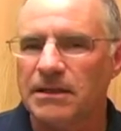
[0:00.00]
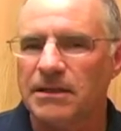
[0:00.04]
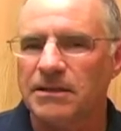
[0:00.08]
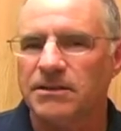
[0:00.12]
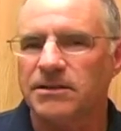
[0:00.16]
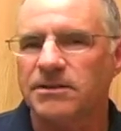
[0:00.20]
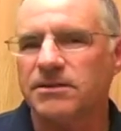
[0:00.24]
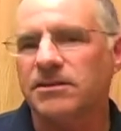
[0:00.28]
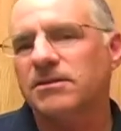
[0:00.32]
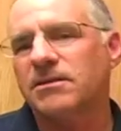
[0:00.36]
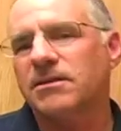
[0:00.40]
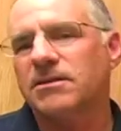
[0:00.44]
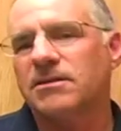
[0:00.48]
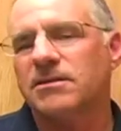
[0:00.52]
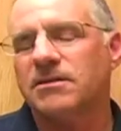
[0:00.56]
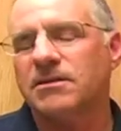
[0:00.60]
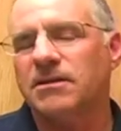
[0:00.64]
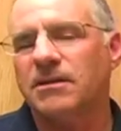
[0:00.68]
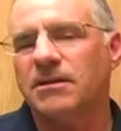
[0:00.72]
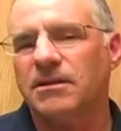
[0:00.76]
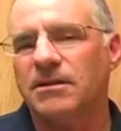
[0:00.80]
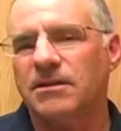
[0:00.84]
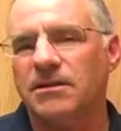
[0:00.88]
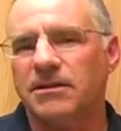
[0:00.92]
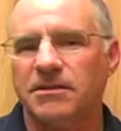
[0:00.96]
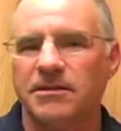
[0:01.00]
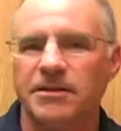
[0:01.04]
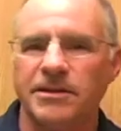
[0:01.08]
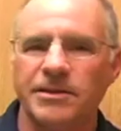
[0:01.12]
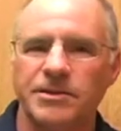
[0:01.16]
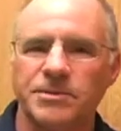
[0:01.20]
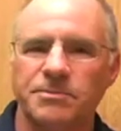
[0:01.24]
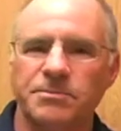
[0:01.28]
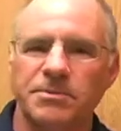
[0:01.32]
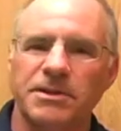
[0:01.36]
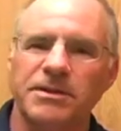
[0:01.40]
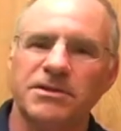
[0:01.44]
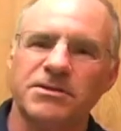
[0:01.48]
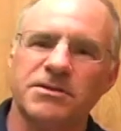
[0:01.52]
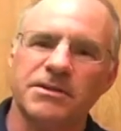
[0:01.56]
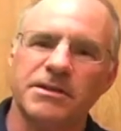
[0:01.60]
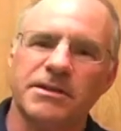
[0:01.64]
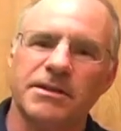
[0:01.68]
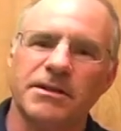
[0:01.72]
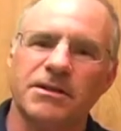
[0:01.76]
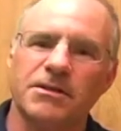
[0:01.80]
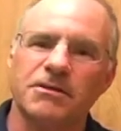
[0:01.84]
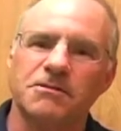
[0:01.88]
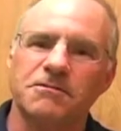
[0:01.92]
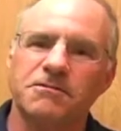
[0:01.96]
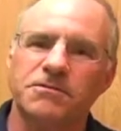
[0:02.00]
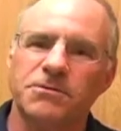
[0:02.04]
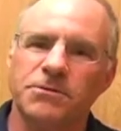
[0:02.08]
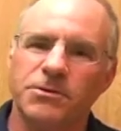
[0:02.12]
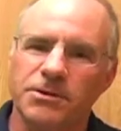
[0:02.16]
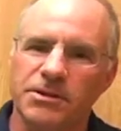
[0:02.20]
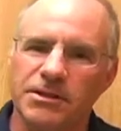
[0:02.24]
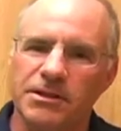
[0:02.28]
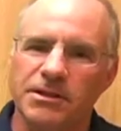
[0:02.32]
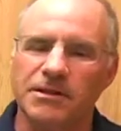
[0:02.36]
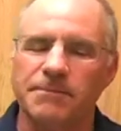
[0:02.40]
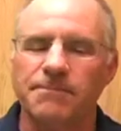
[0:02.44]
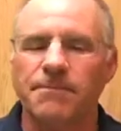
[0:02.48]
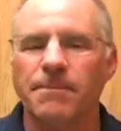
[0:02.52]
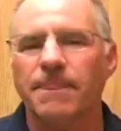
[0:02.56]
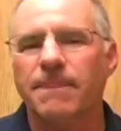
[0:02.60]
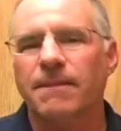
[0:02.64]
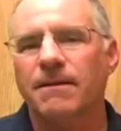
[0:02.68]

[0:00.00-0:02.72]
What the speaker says: This is a study that takes place in California